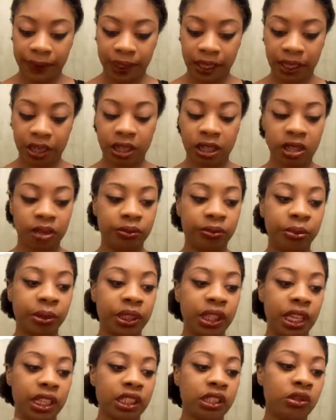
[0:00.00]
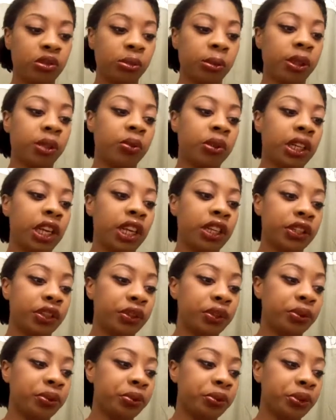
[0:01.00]
um, but that's the only one I
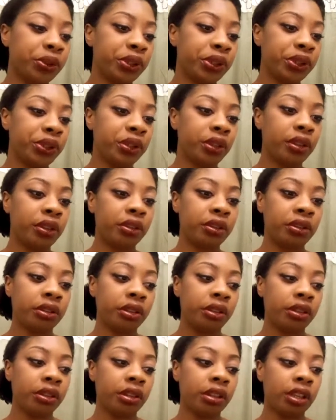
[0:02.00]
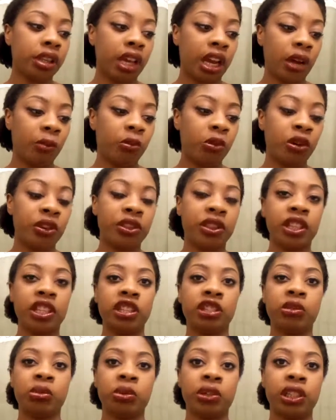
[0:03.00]
use. I bought
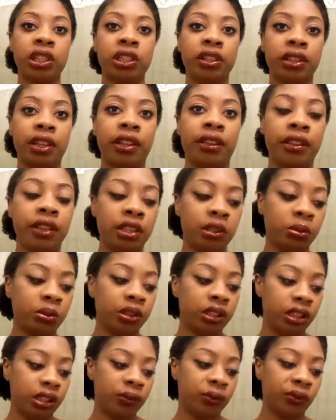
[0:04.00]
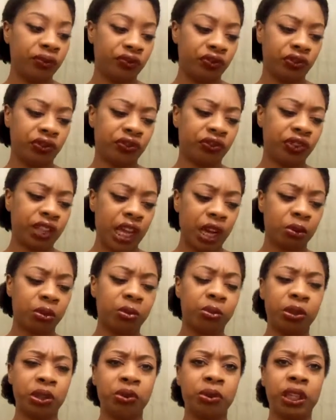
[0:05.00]
this one and this one is from Flower
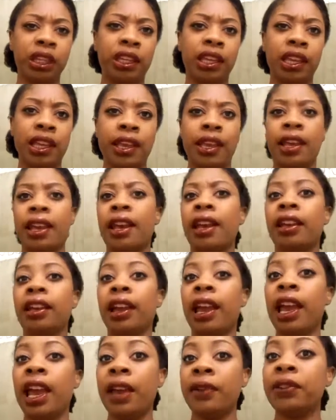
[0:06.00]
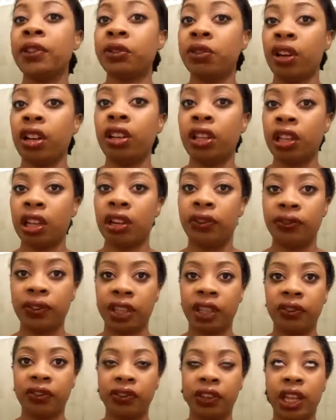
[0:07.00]
Beauty. I haven't tried a lot
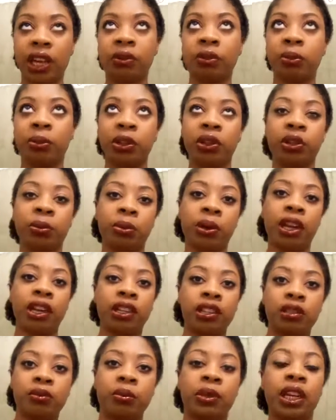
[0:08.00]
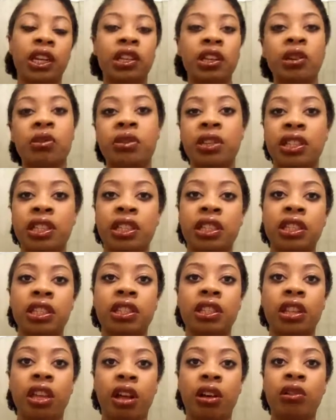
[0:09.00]
of Flower Beauty products, but I know it's
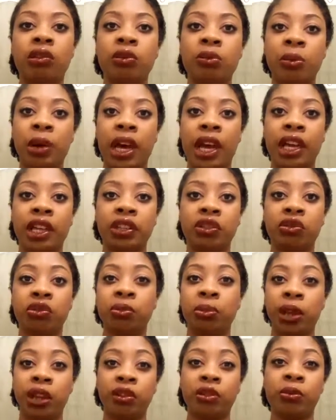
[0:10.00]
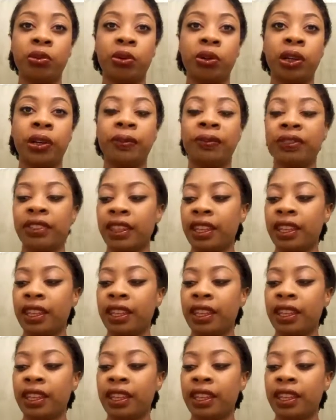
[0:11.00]
owned by Drew Barrymore